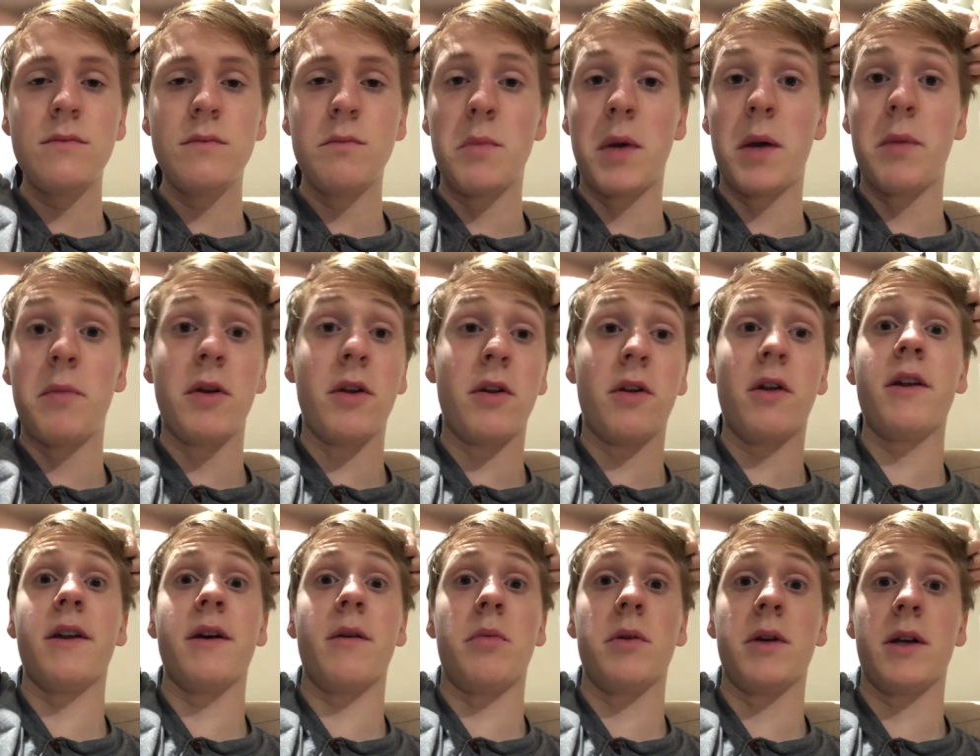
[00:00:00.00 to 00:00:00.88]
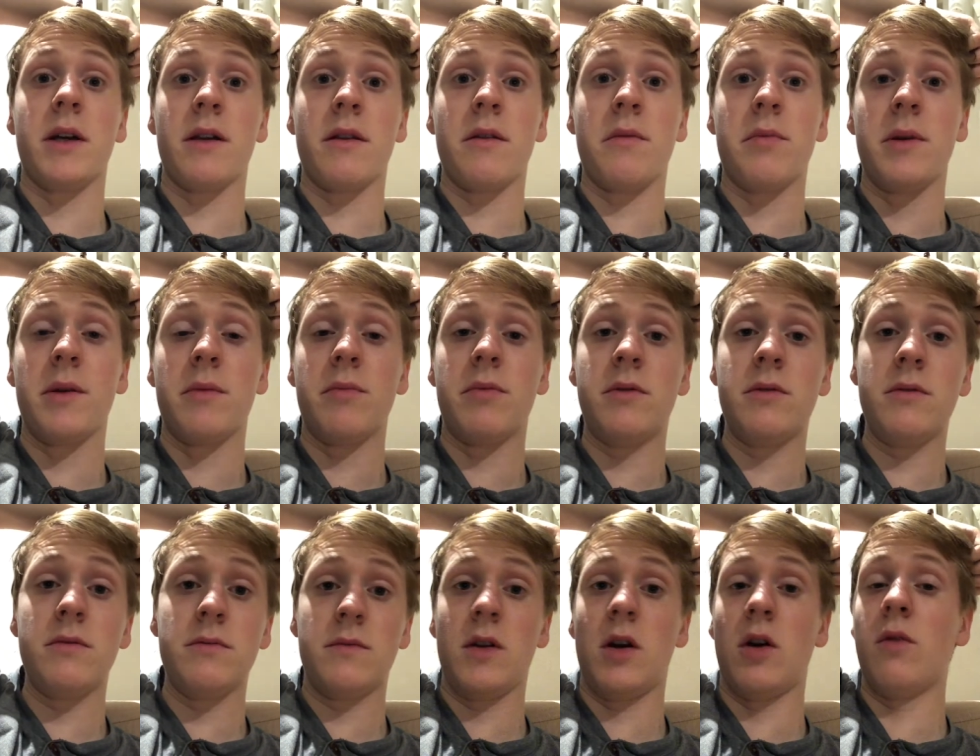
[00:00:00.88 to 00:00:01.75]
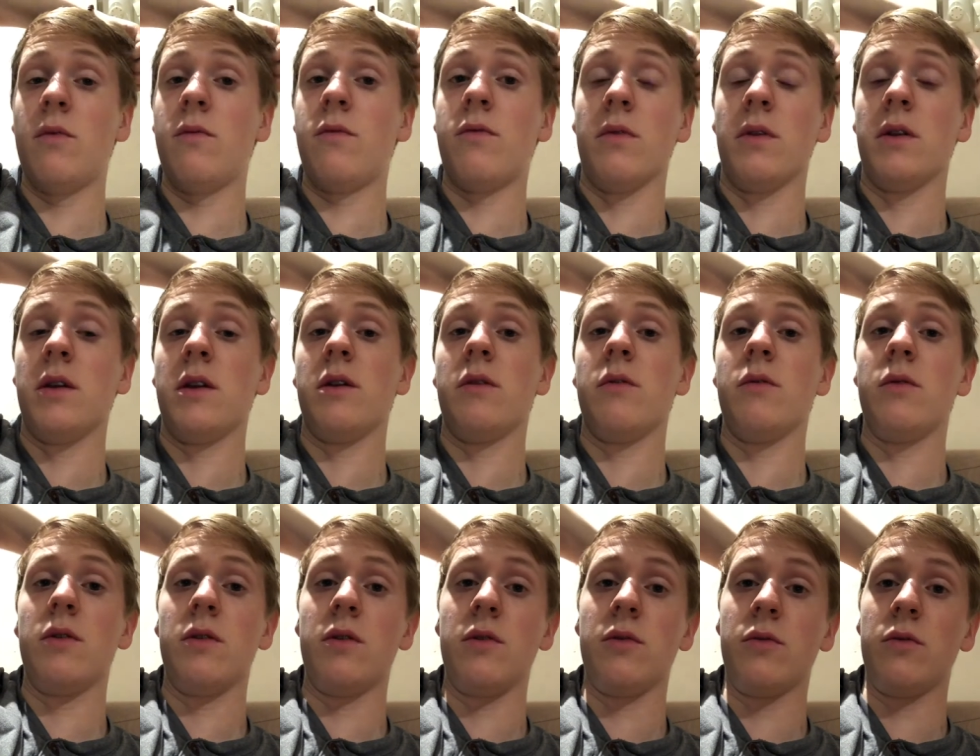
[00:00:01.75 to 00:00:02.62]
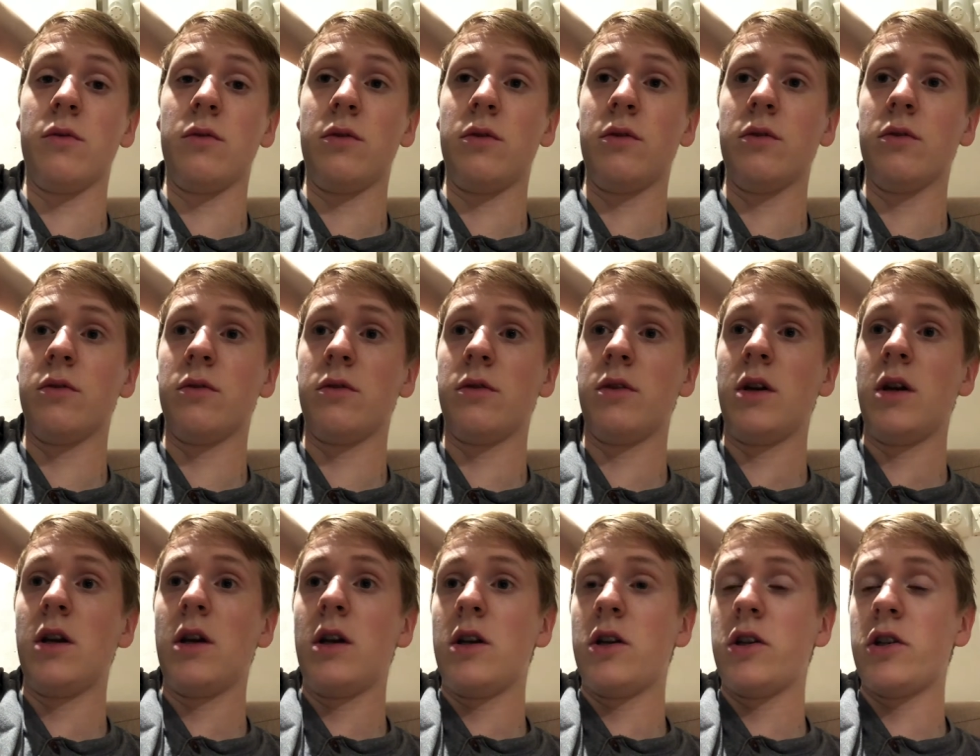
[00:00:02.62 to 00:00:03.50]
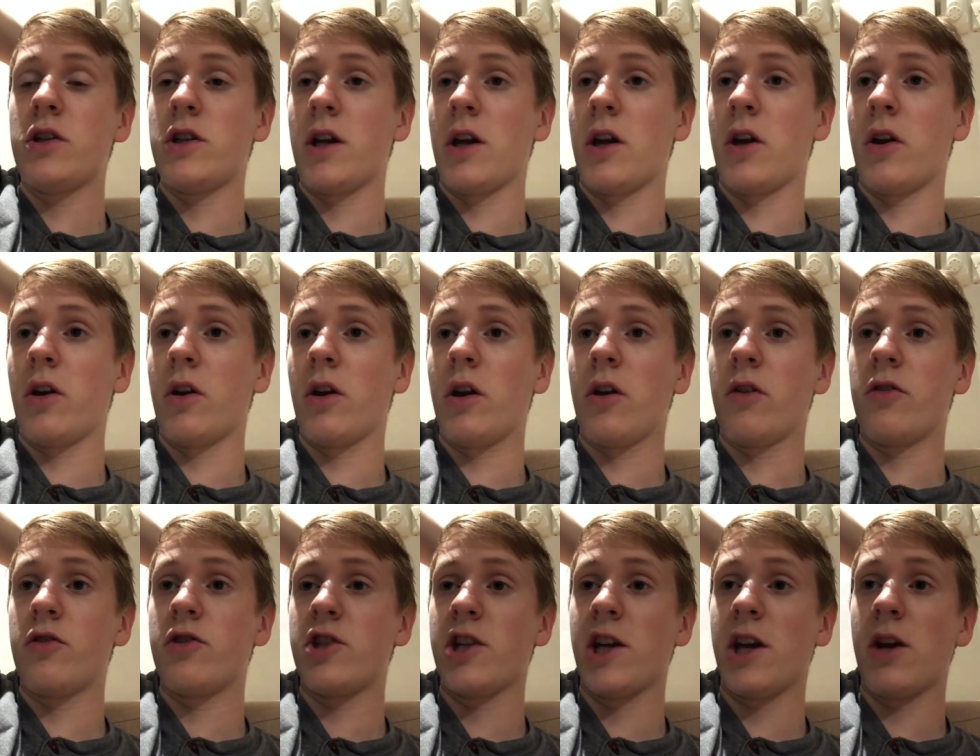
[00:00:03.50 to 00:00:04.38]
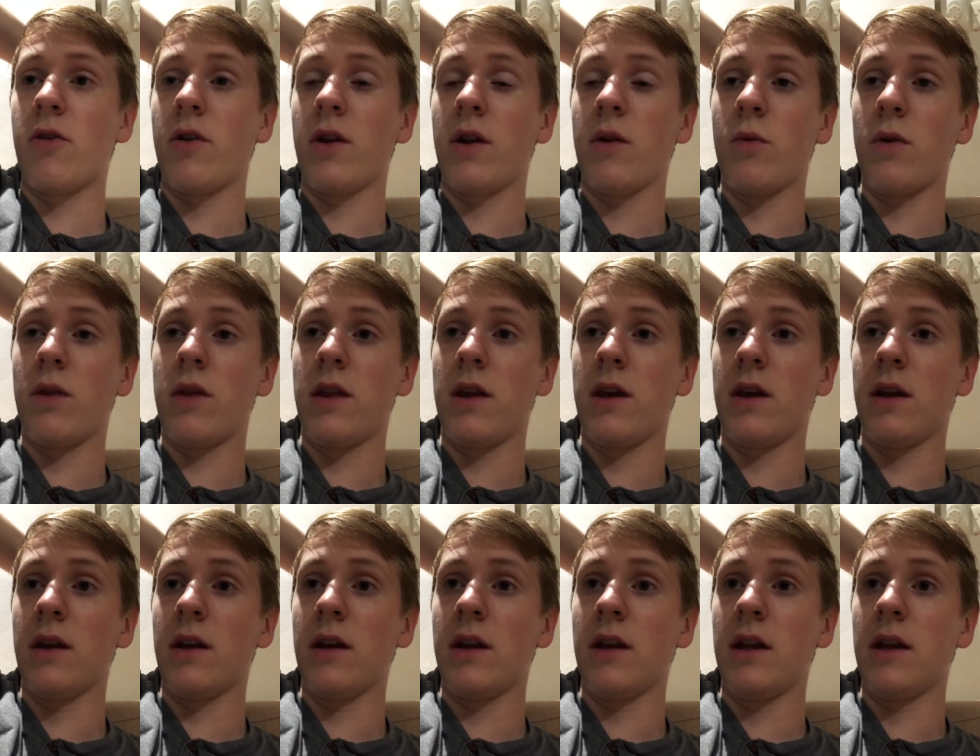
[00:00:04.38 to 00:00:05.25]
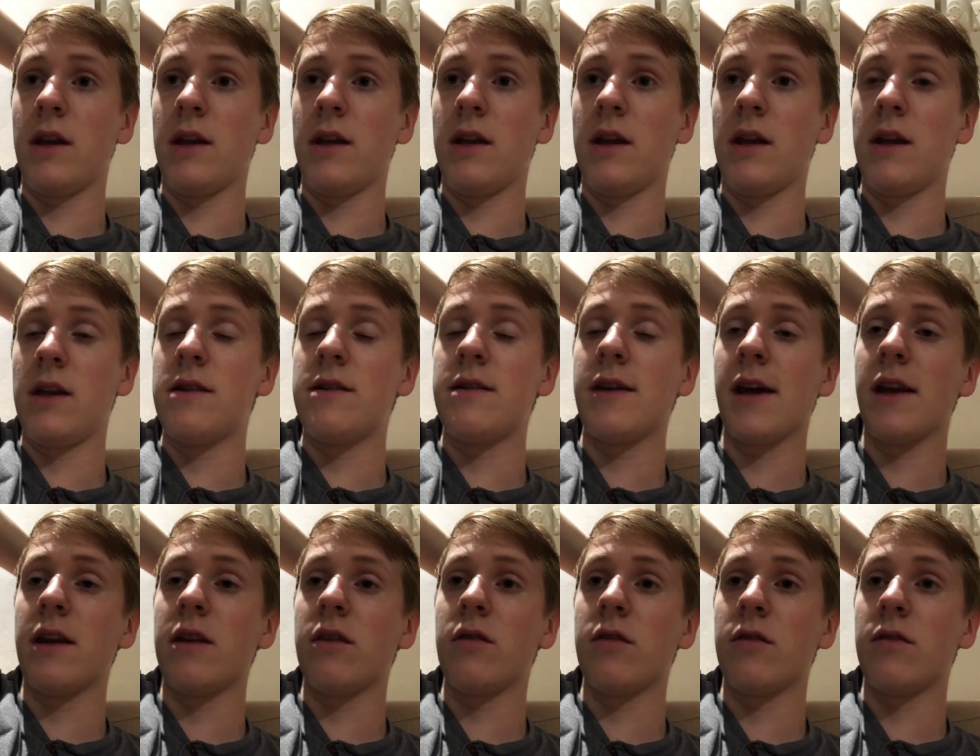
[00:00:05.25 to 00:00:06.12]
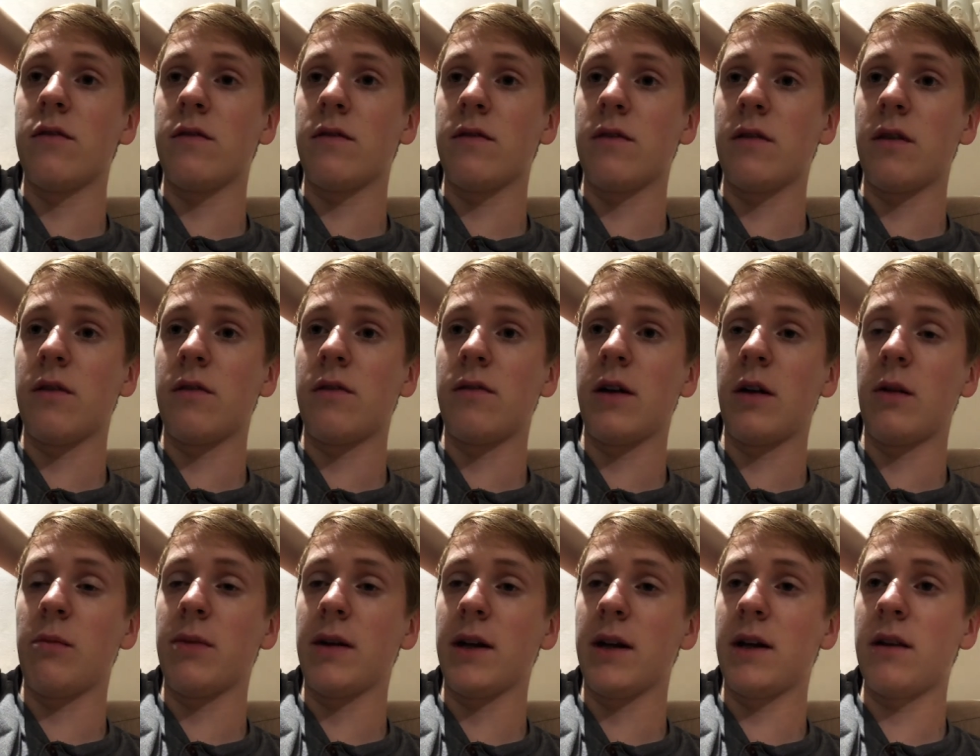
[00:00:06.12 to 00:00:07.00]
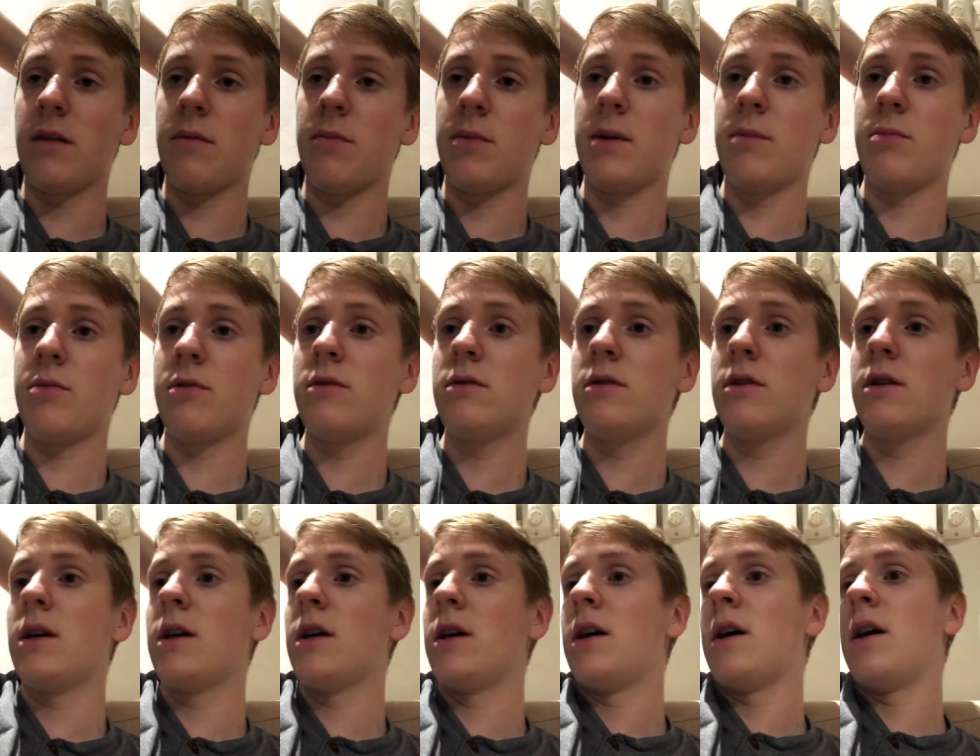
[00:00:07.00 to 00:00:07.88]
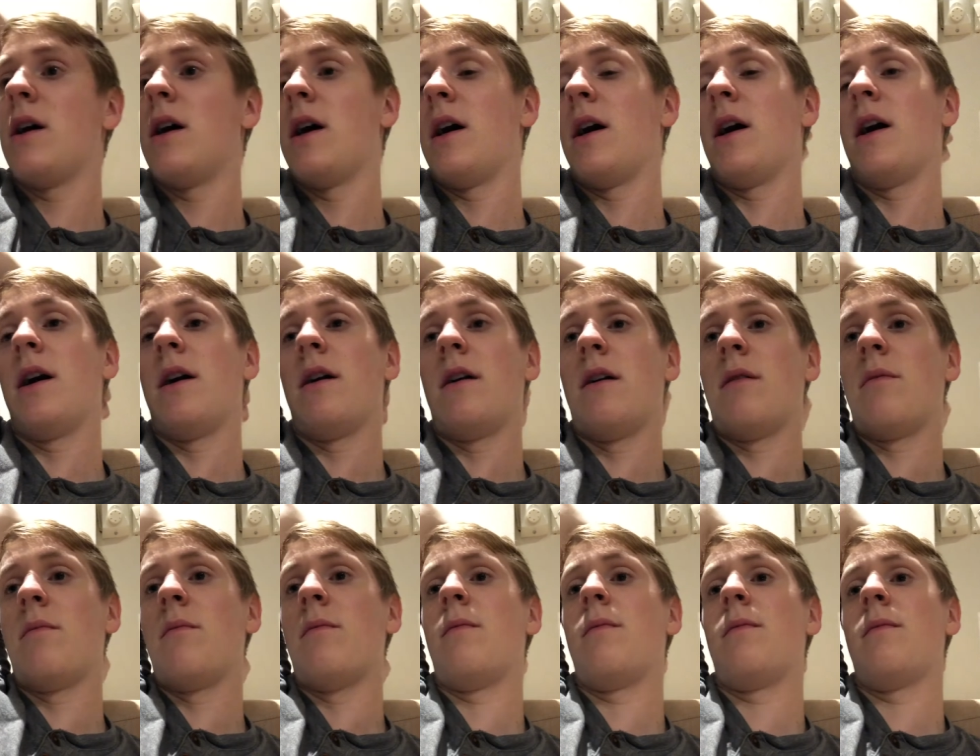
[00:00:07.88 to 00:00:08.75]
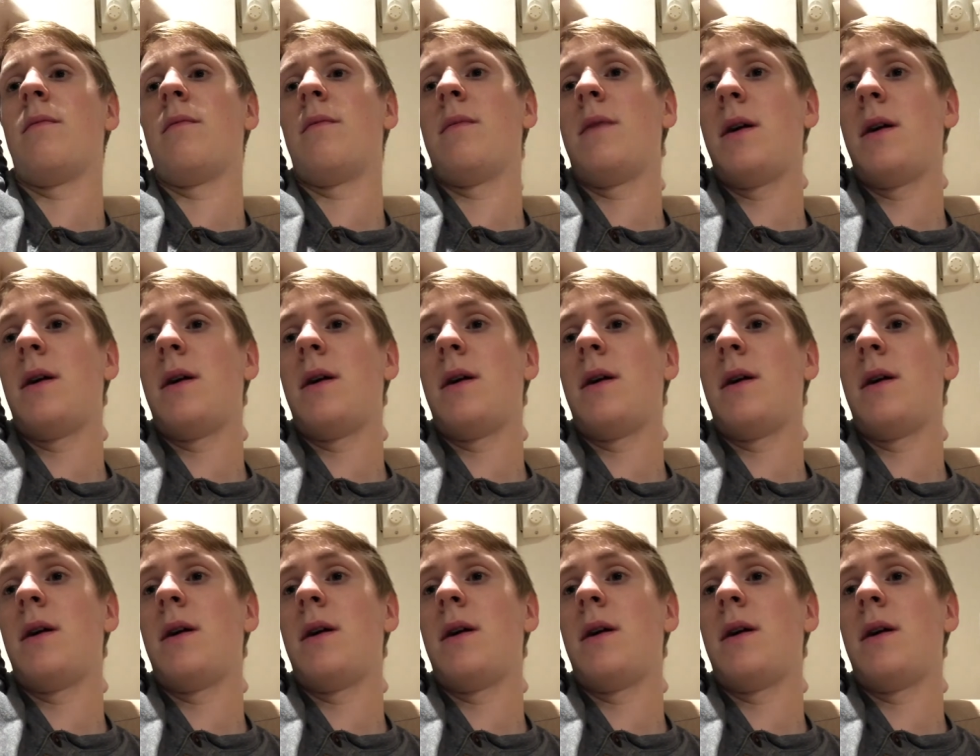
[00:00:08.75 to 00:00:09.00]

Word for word: maybe you're not helping other people hopefully you you you're sharing sharing with the intent of of helping other people um,